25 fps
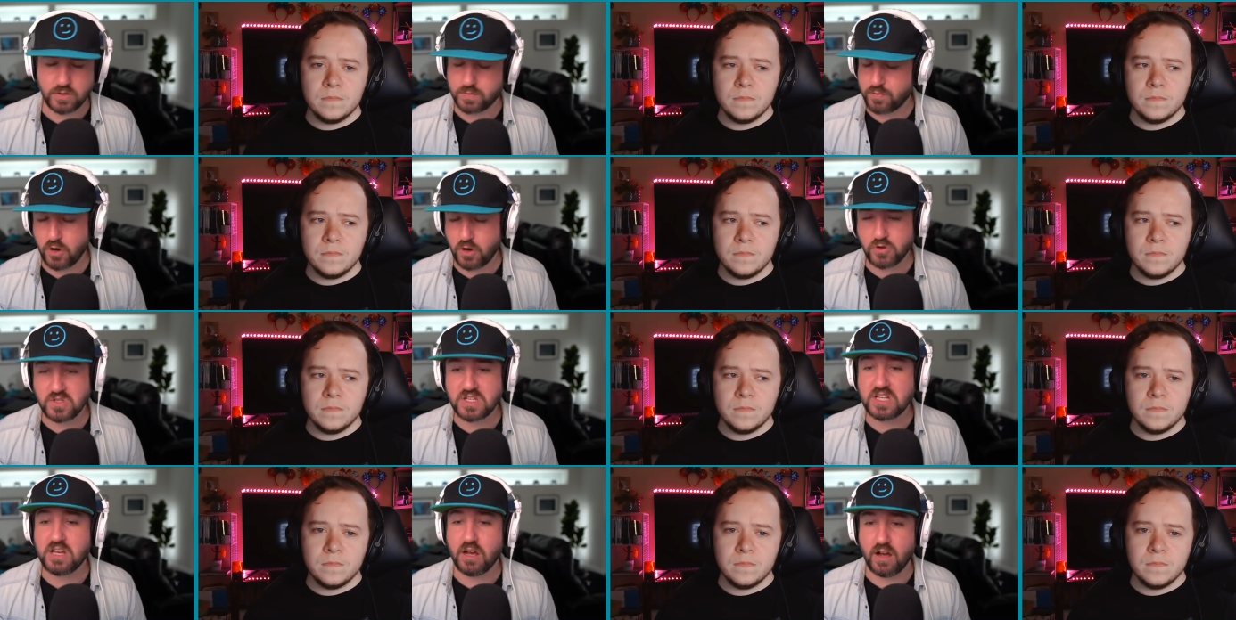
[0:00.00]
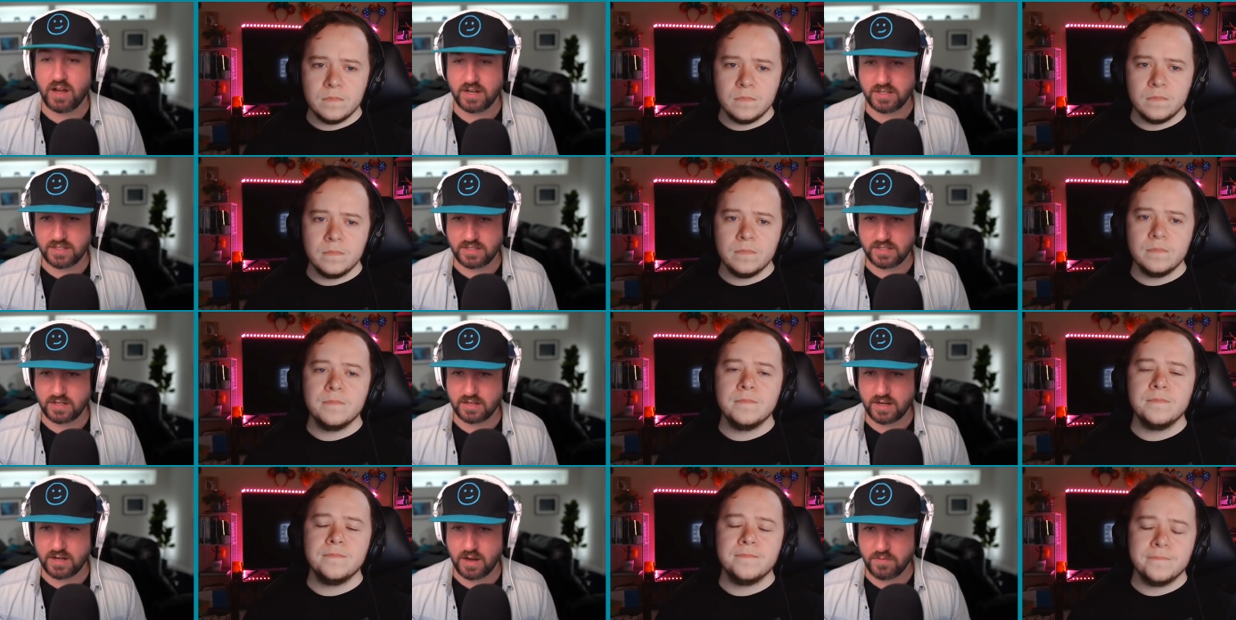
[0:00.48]
Speaker 1: pros and
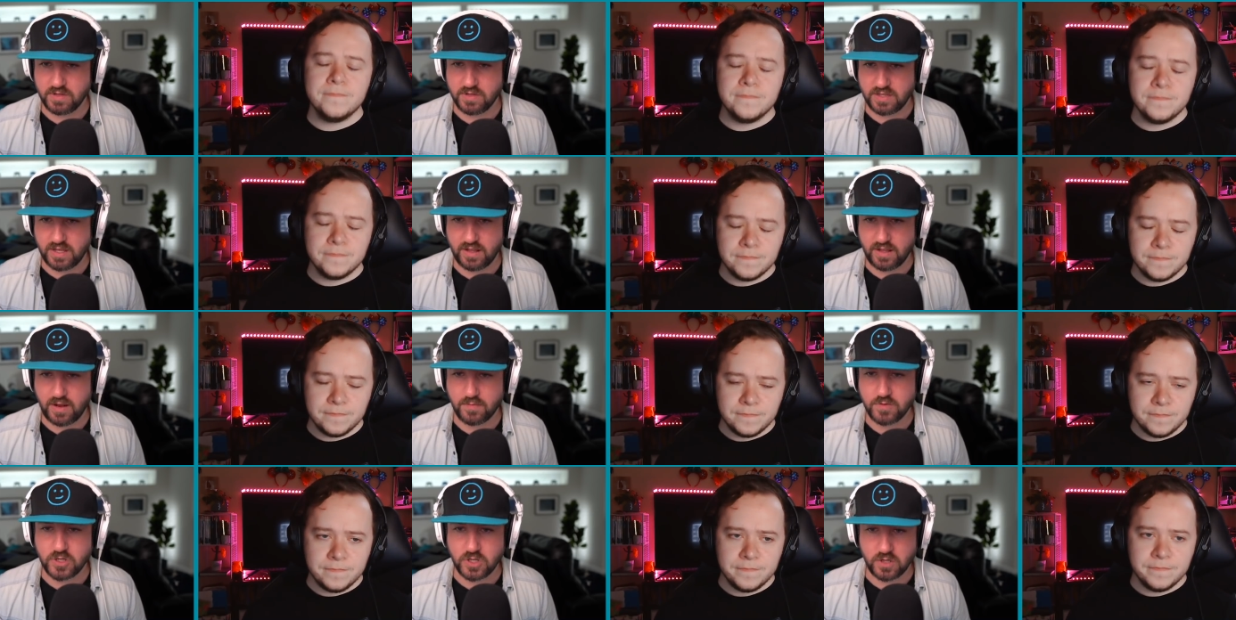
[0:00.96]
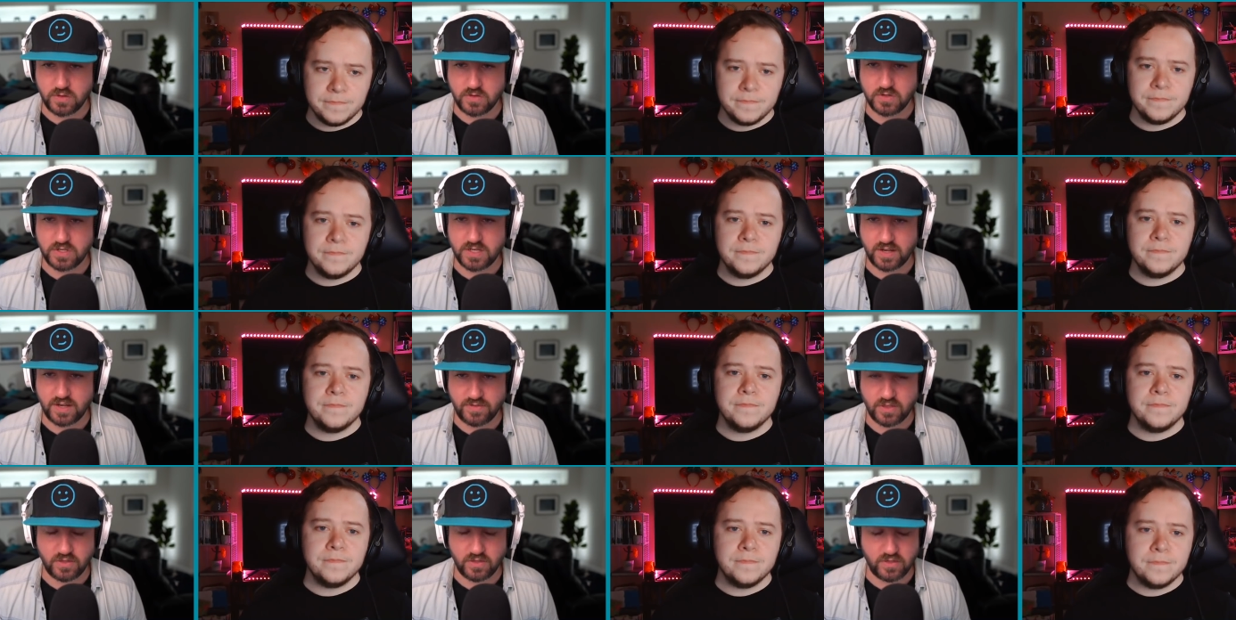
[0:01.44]
cons that come with it. I'm sure
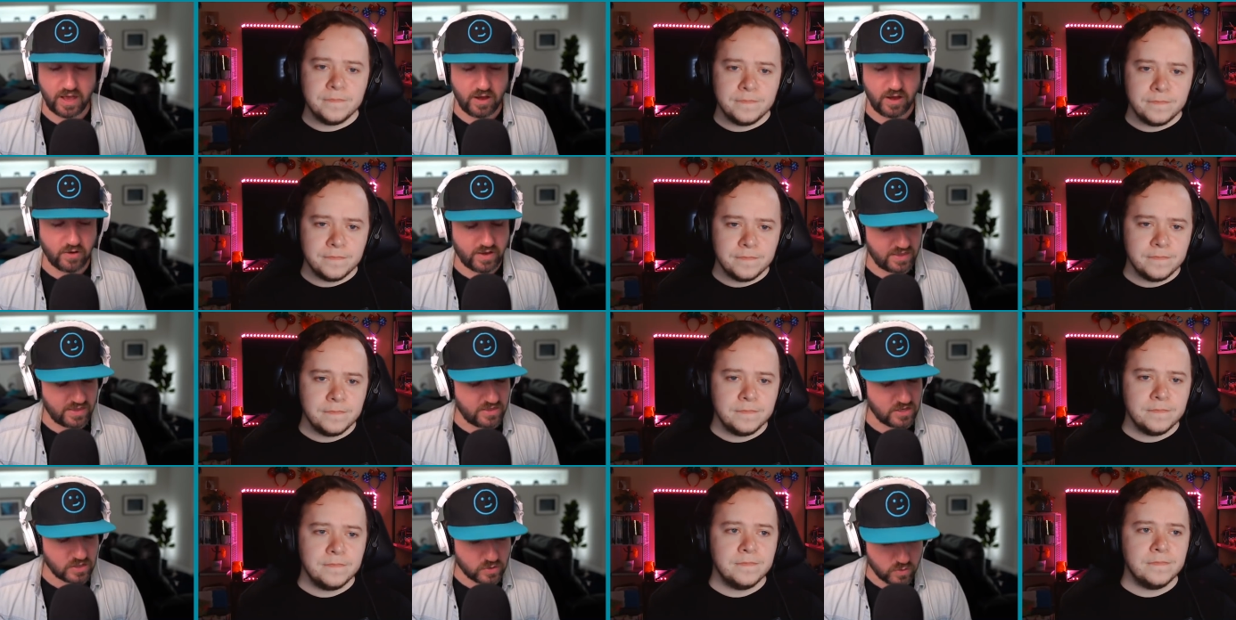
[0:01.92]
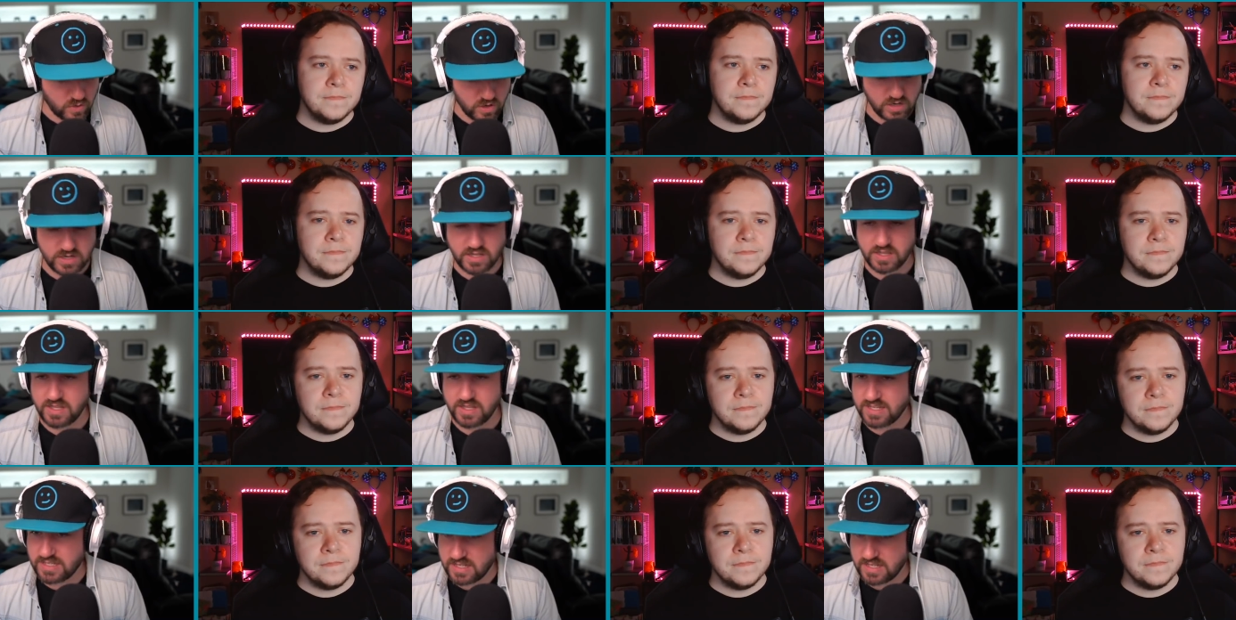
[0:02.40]
there's stuff that's like, okay, this
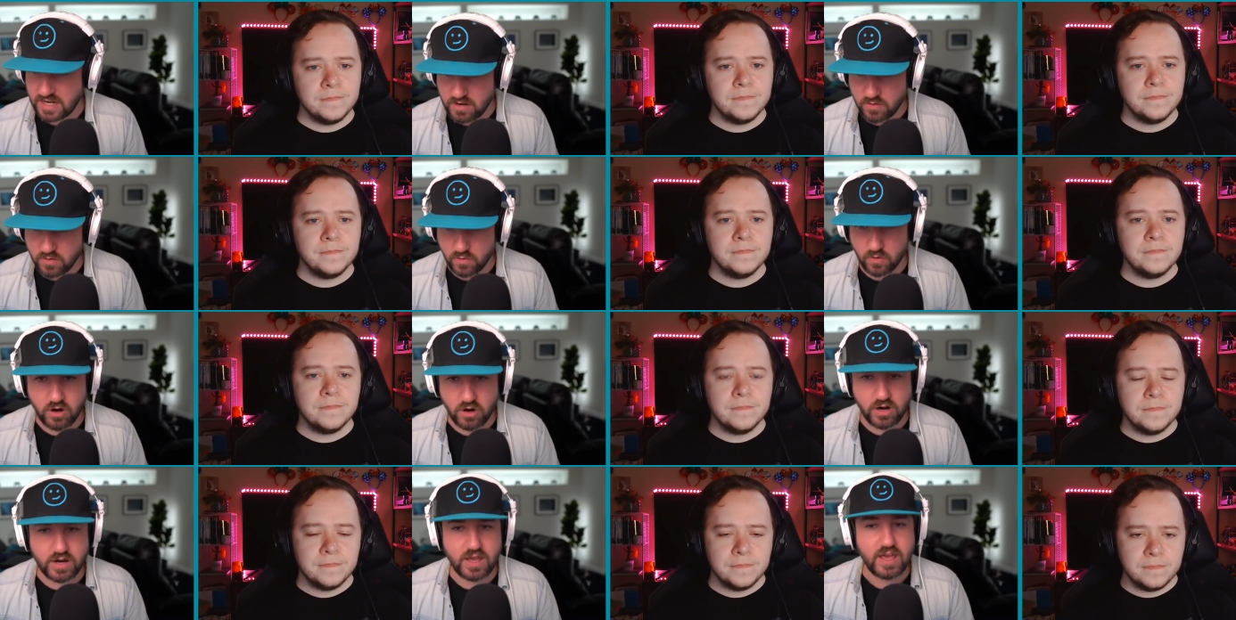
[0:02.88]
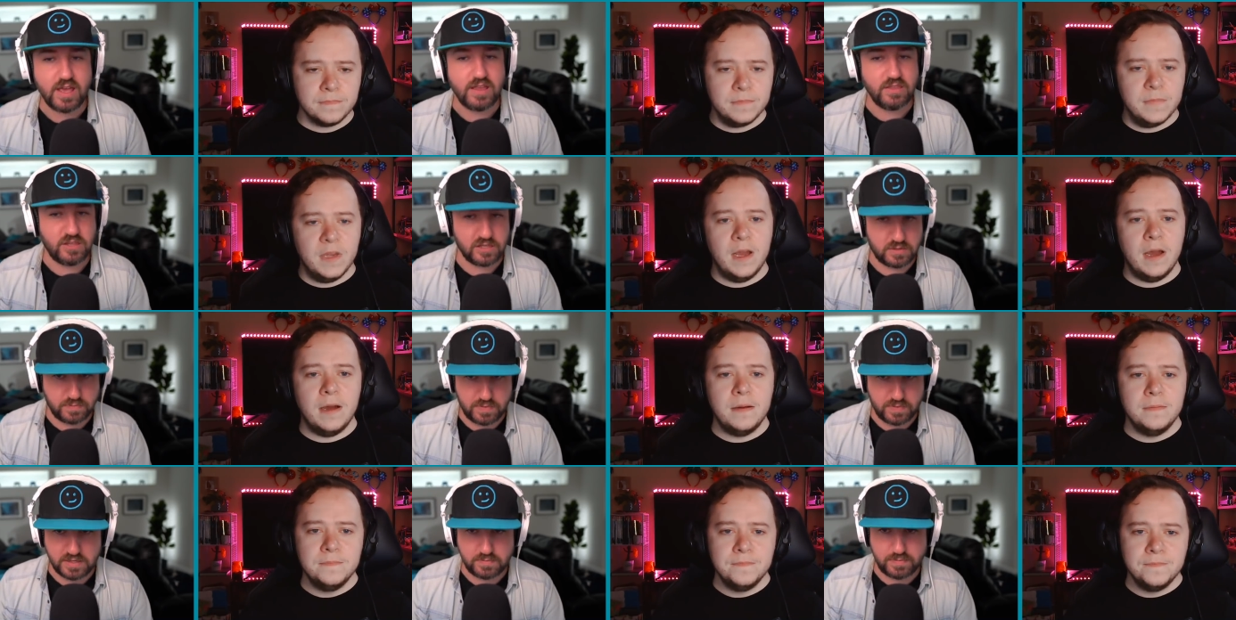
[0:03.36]
worked, this didn't work, yeah.
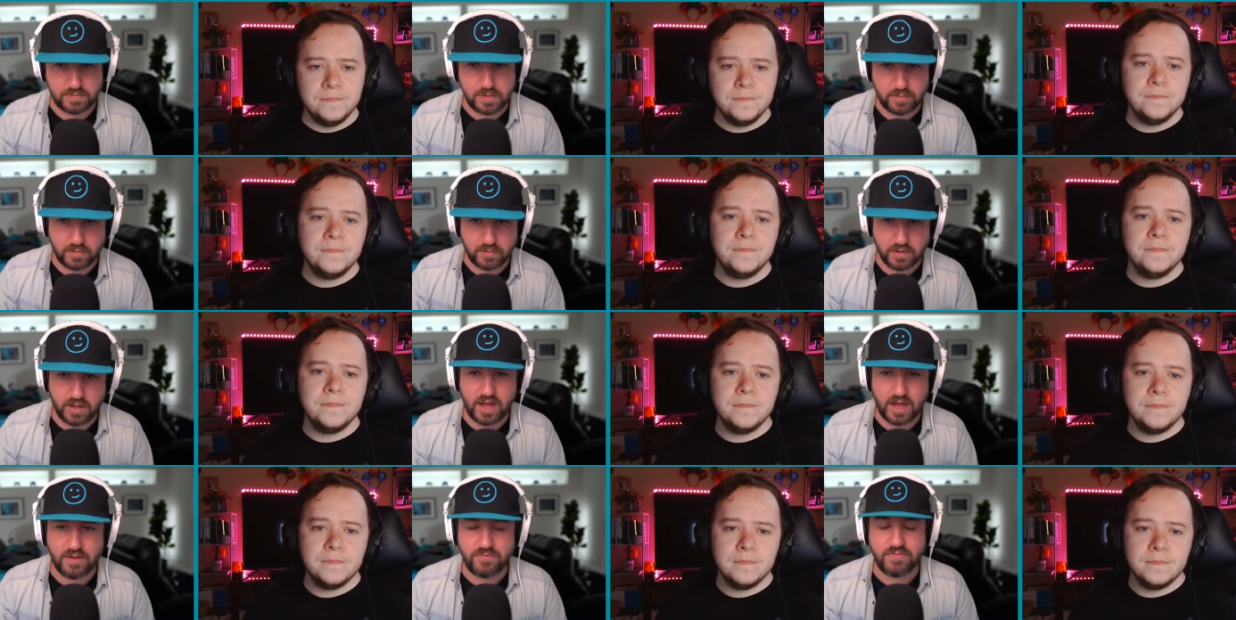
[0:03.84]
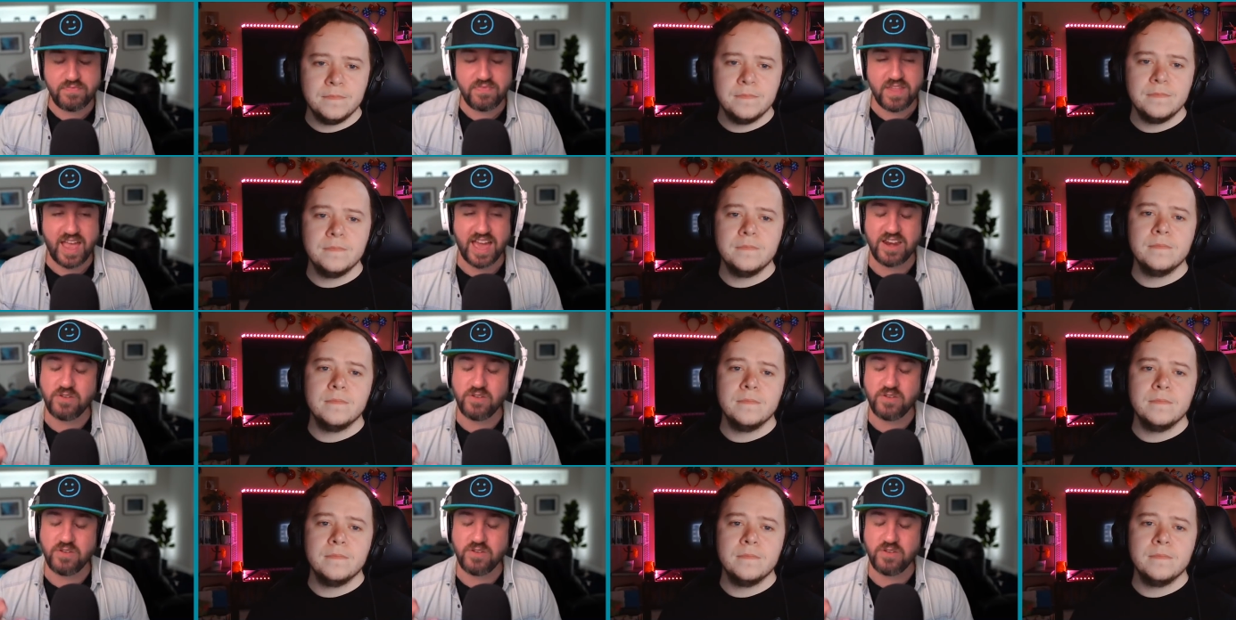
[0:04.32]
this pissed people off.